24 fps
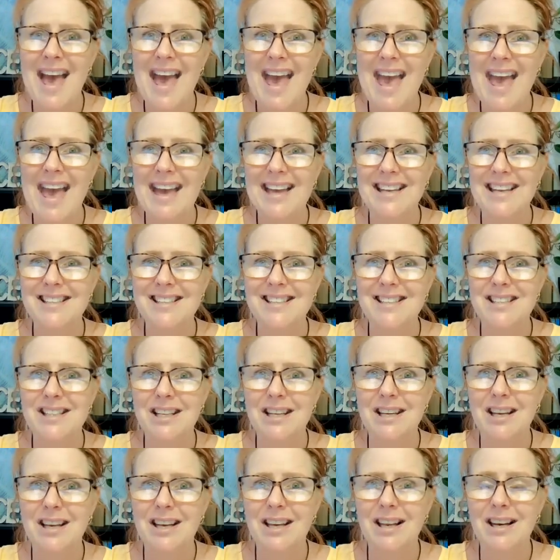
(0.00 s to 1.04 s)
And
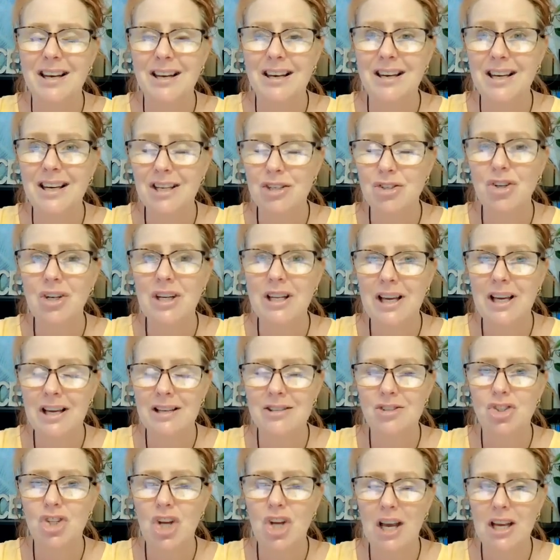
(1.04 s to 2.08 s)
it literally
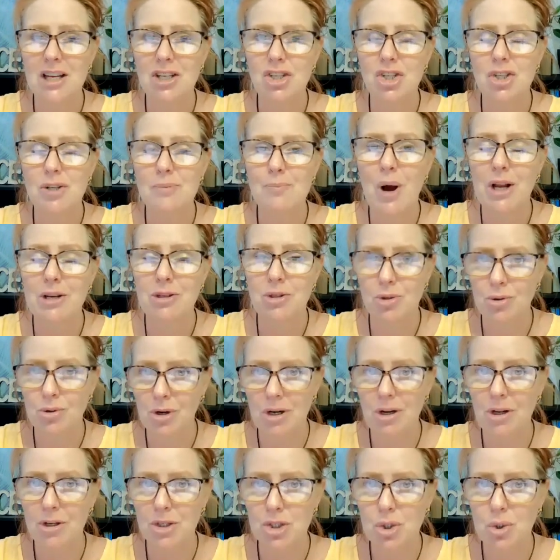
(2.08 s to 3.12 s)
has changed my
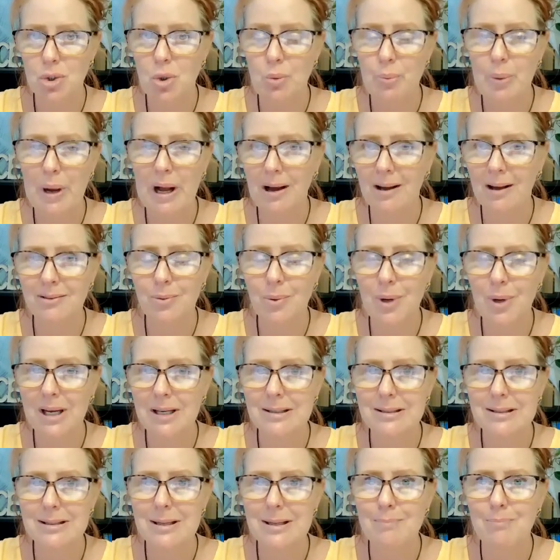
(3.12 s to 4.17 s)
neurological
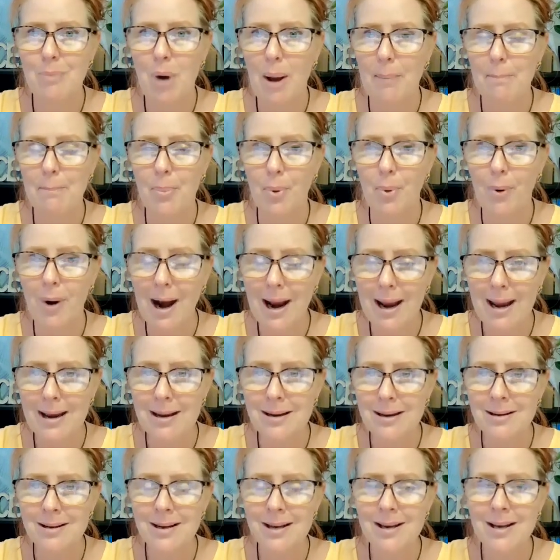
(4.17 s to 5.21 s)
pathways in my
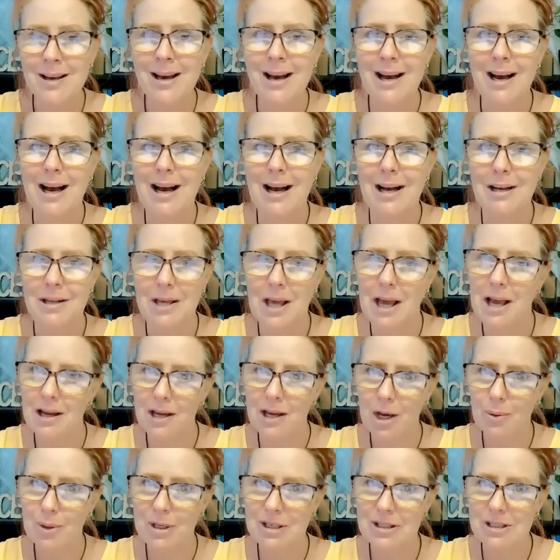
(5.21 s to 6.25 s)
brain. Can't
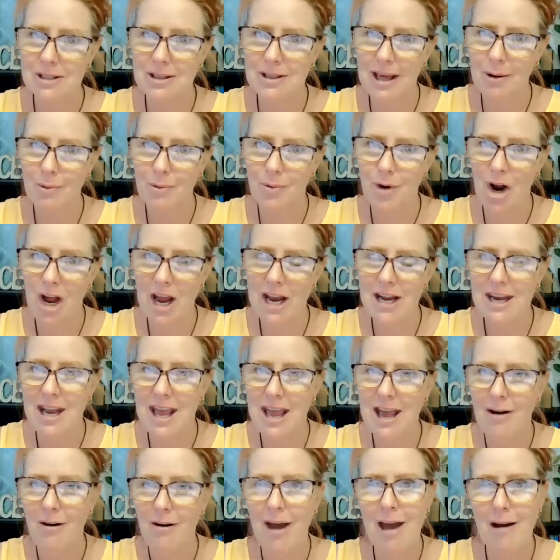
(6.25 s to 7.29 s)
go into that right
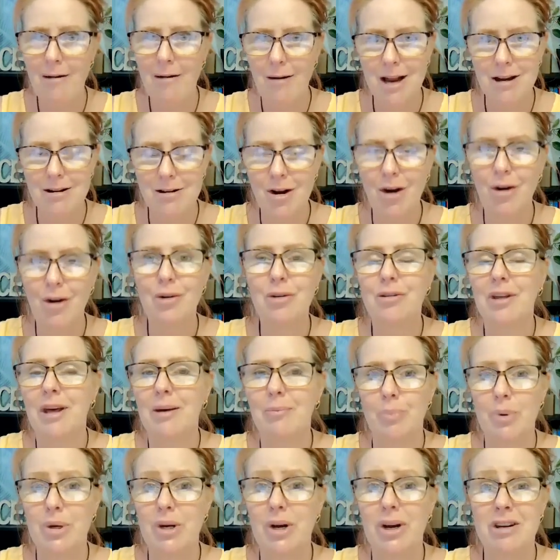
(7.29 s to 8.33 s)
now, how I know
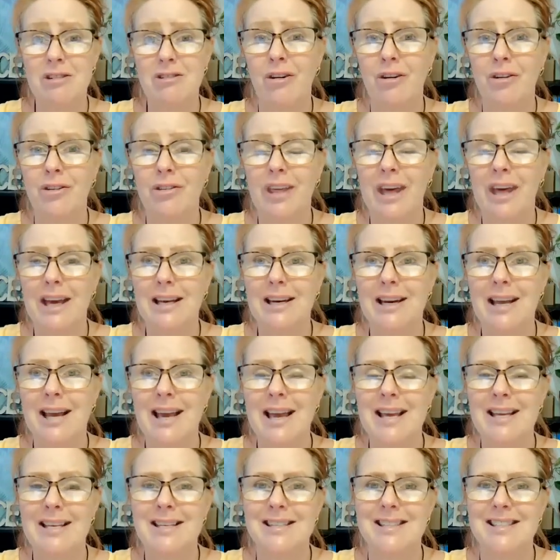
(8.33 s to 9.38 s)
that, but I know that.
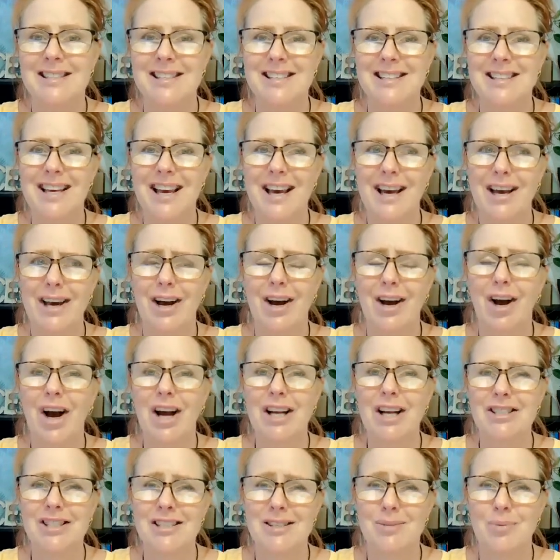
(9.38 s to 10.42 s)
And yeah,
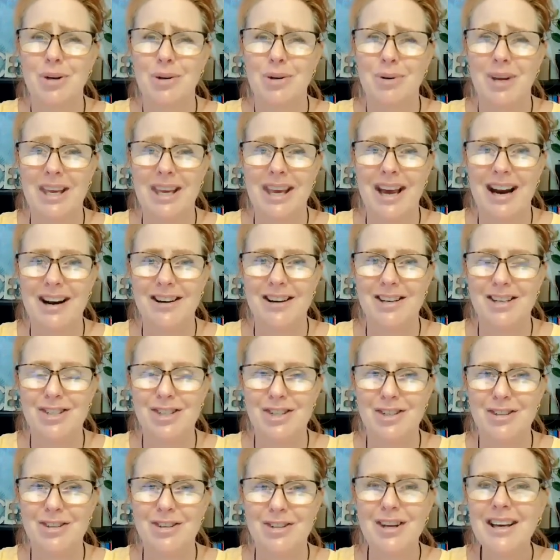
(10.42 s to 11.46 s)
I just want to encourage
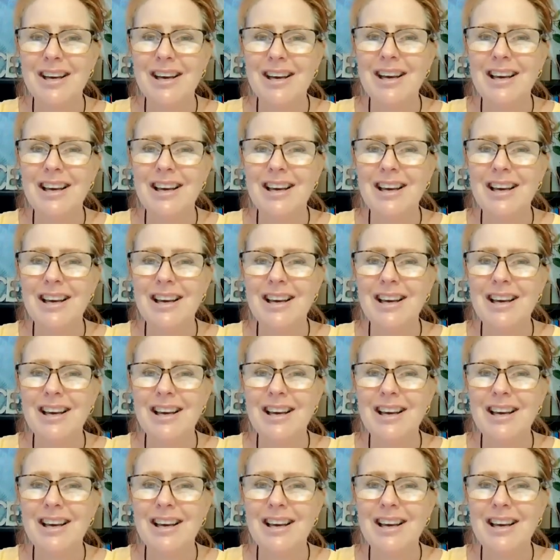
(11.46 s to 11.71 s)
you.